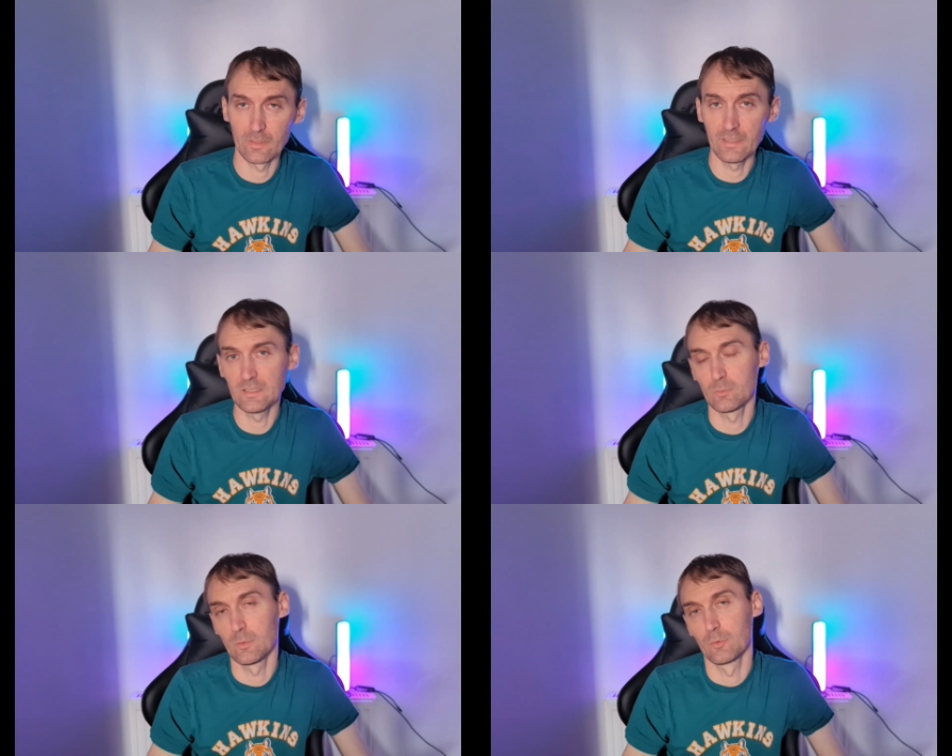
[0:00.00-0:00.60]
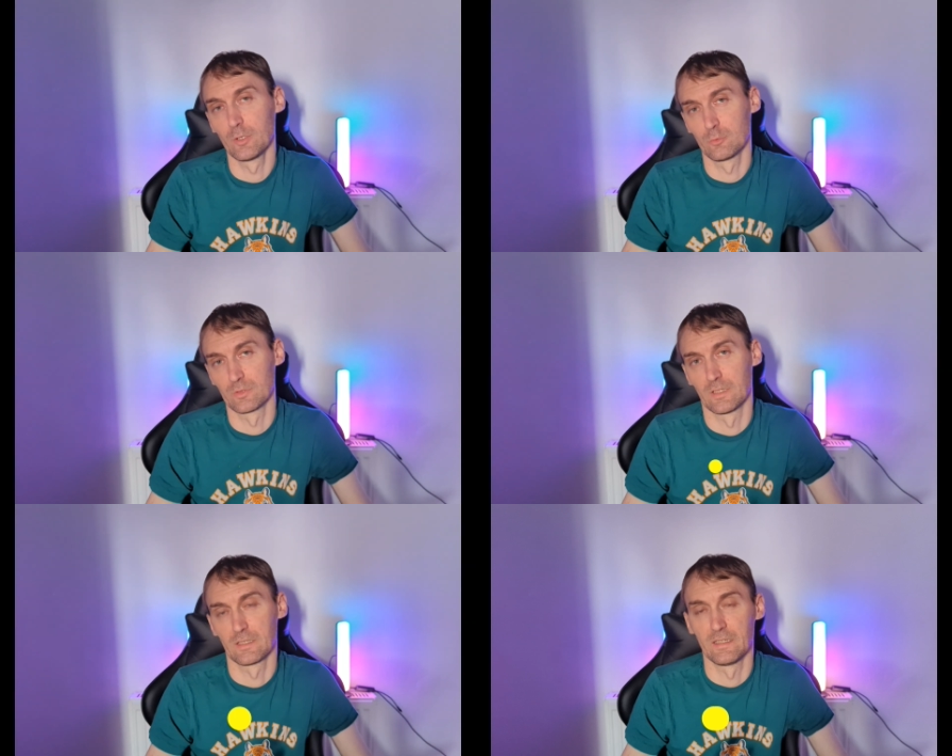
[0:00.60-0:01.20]
the next one we're going to
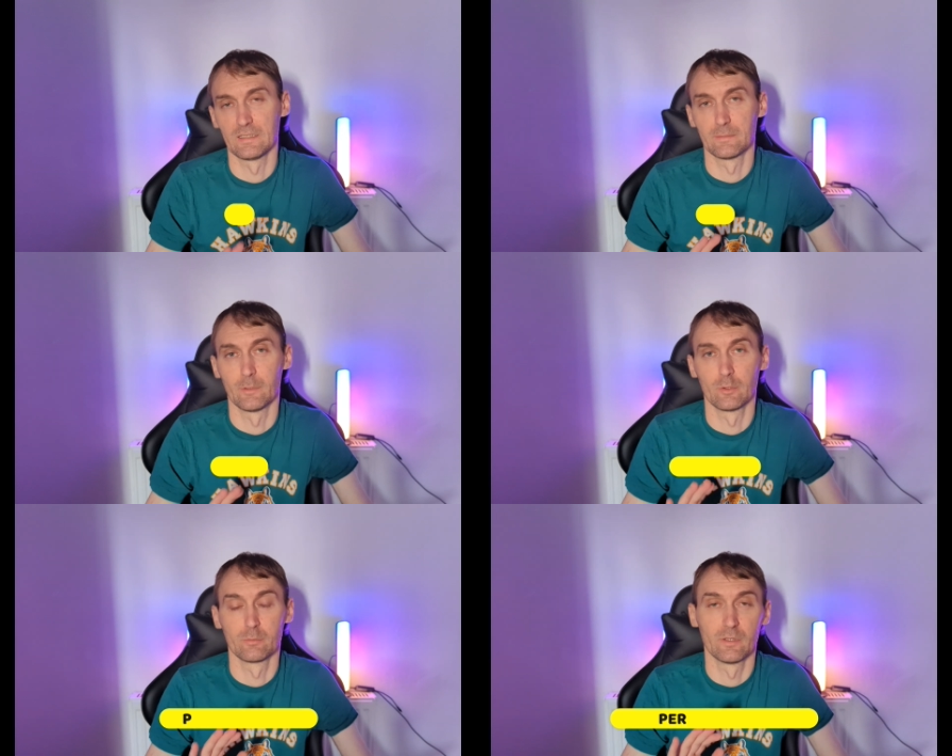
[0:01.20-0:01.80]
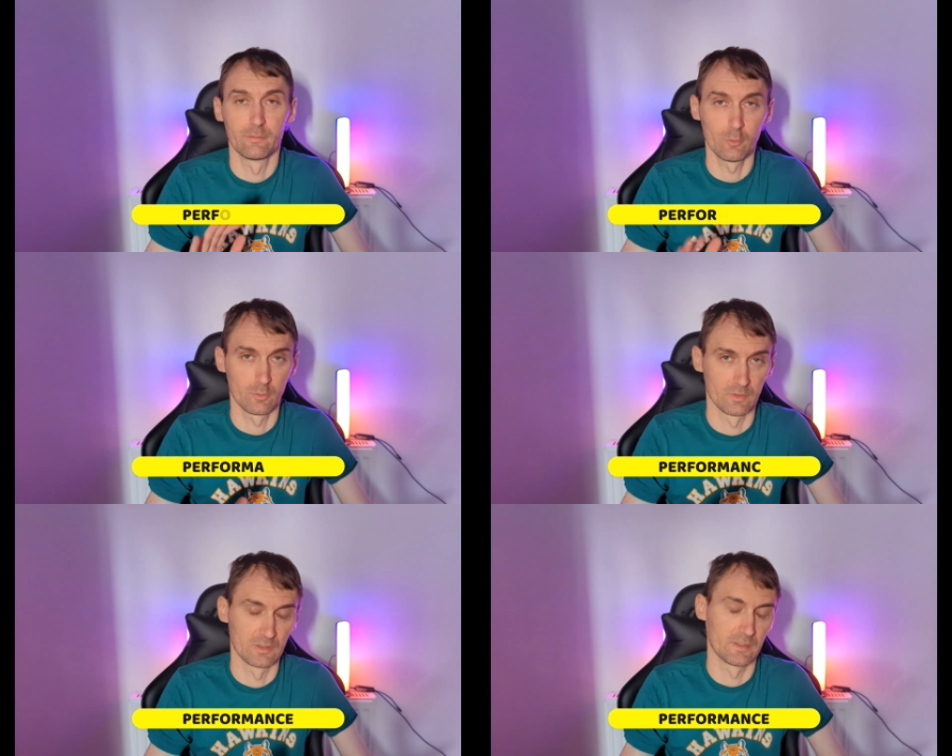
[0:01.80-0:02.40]
talk is about performance.